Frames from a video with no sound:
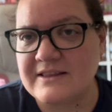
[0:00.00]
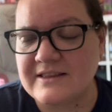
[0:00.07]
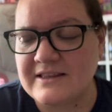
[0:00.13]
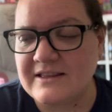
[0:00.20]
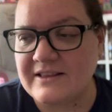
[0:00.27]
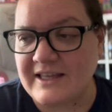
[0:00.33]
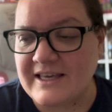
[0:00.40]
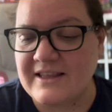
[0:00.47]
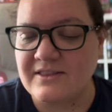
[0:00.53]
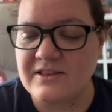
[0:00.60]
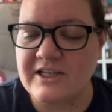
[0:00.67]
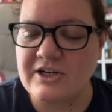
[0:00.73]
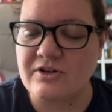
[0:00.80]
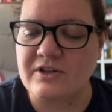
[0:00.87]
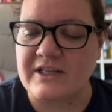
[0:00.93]
Like
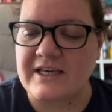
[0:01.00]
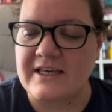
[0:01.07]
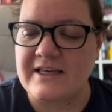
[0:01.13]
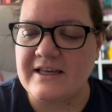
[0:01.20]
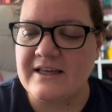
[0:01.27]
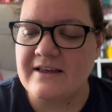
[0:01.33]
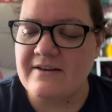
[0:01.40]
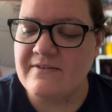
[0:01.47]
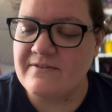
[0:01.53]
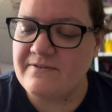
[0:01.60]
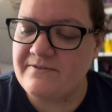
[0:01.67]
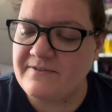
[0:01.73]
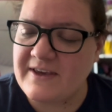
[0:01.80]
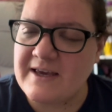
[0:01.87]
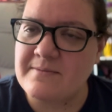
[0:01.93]
literally,
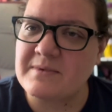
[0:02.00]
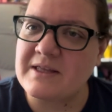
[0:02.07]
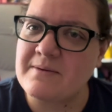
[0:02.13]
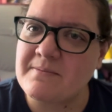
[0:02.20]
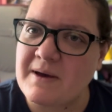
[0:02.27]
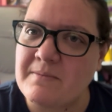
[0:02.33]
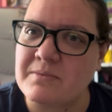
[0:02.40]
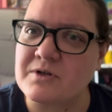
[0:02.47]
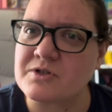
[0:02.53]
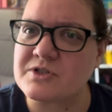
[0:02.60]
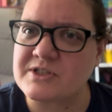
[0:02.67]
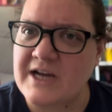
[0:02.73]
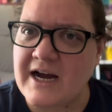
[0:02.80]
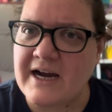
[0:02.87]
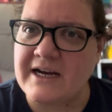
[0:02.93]
family members
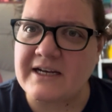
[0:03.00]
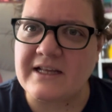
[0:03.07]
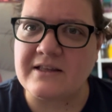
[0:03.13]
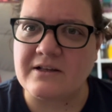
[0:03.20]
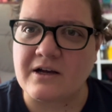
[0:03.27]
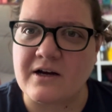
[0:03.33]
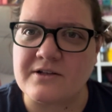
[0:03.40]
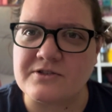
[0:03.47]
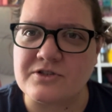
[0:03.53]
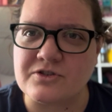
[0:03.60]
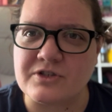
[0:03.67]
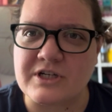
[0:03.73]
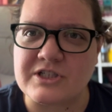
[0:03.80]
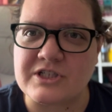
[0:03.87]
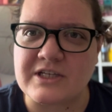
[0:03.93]
died in the
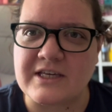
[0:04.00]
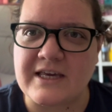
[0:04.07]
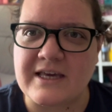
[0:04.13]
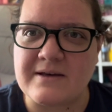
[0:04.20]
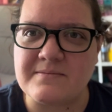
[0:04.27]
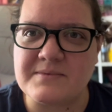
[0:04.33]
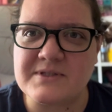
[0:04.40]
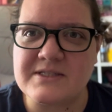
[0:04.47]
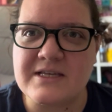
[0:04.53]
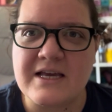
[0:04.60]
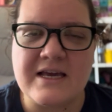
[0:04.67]
concentration camps.